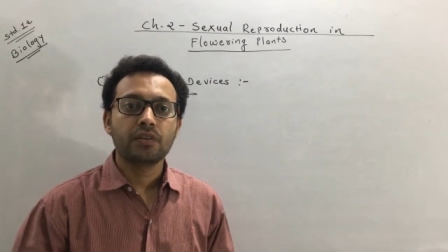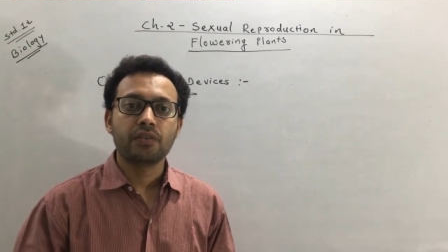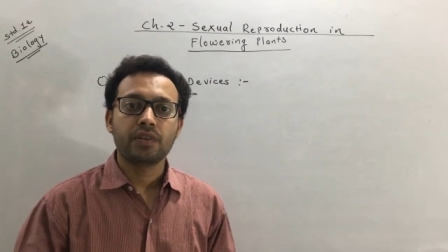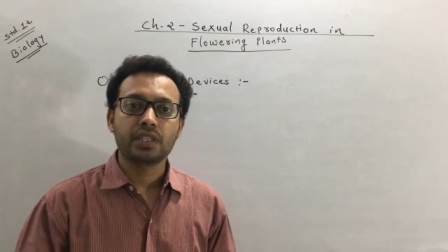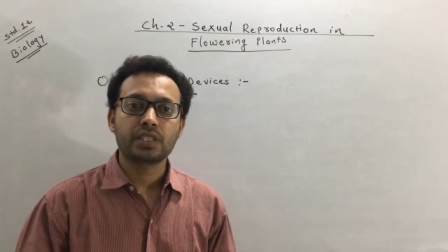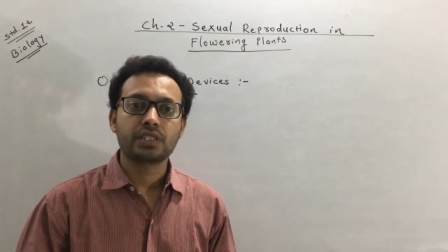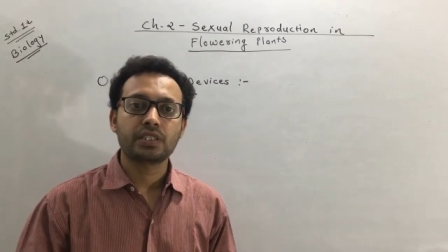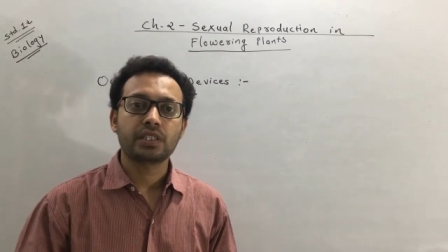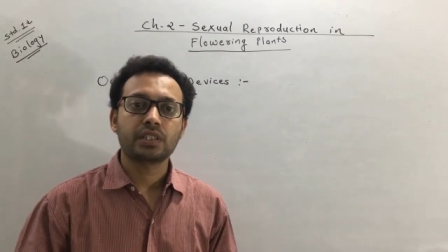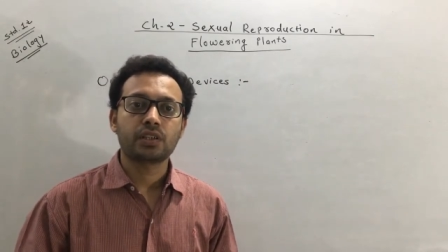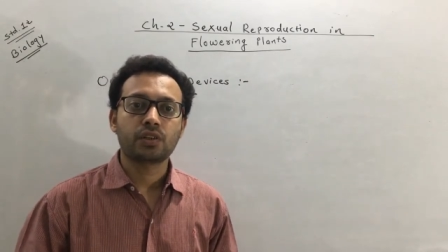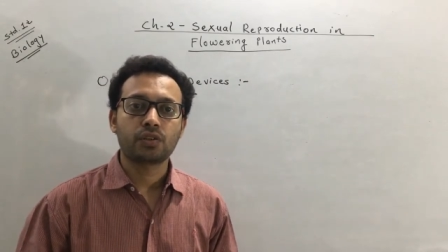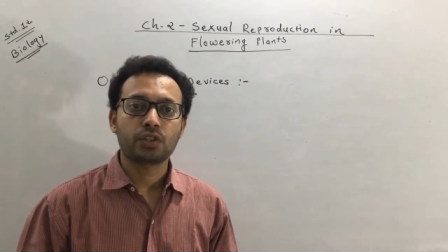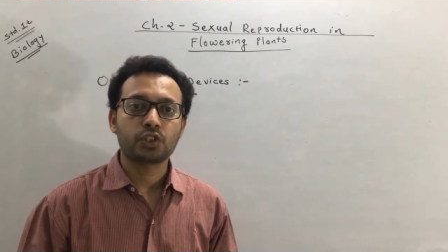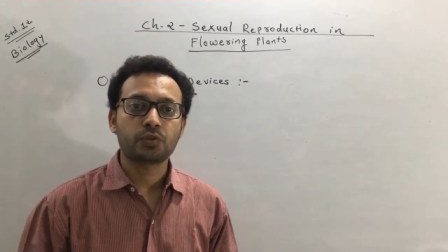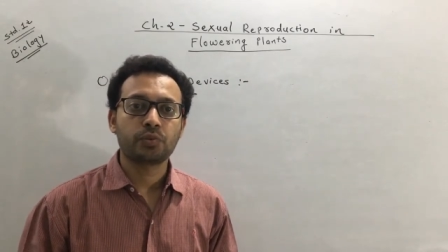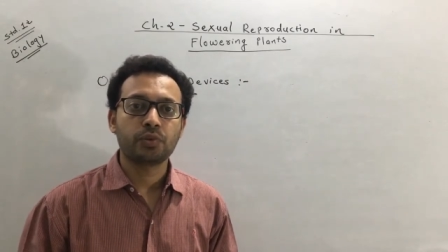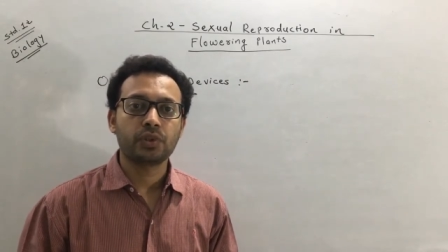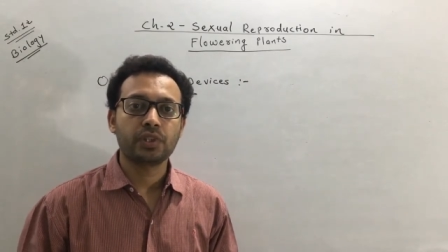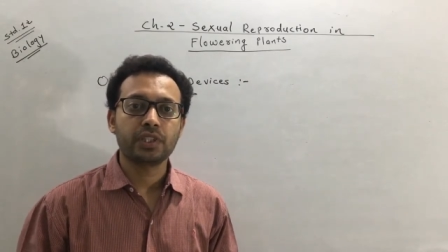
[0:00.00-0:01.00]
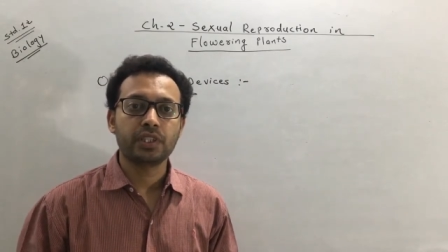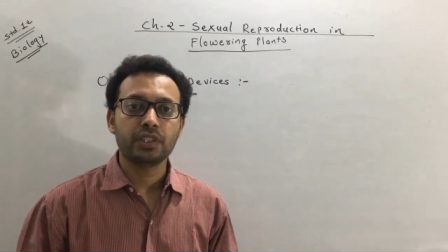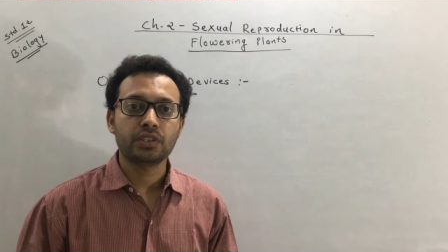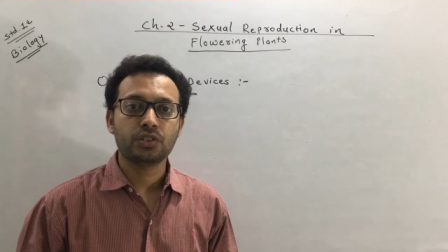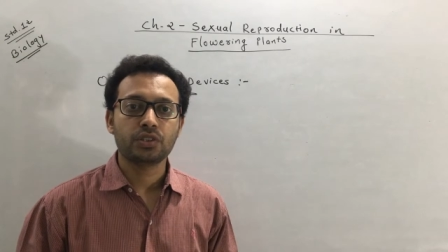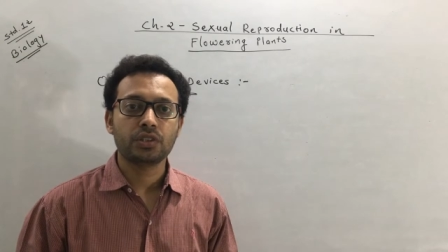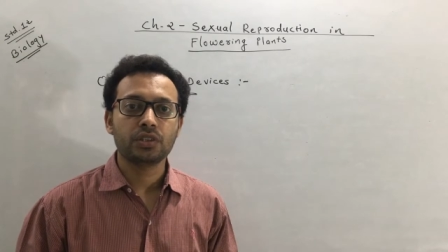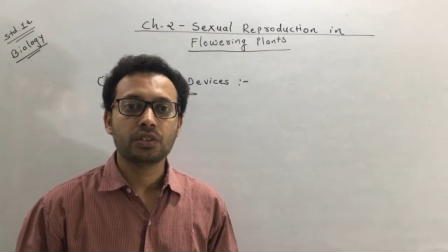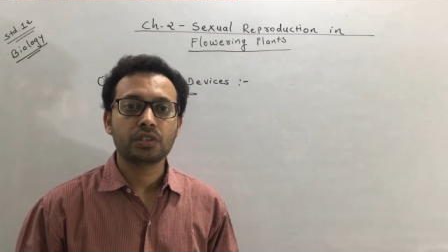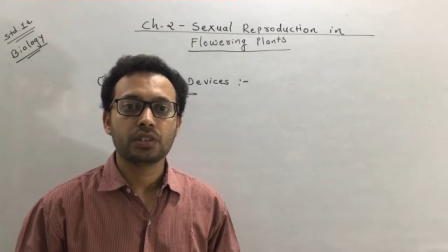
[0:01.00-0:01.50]
whereas the
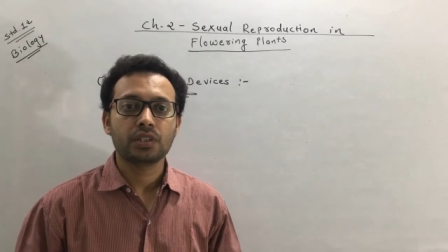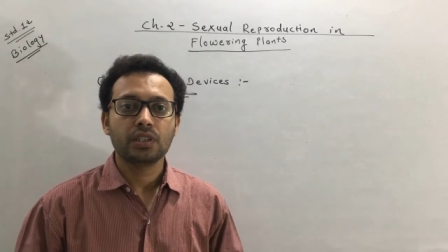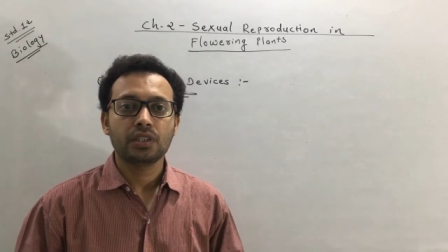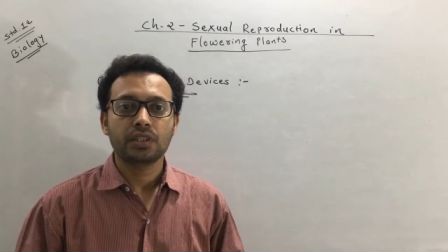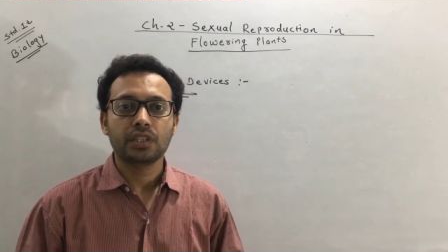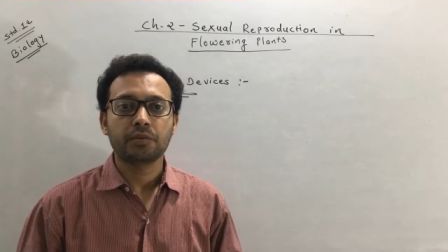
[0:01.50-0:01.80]
cross-pollinations,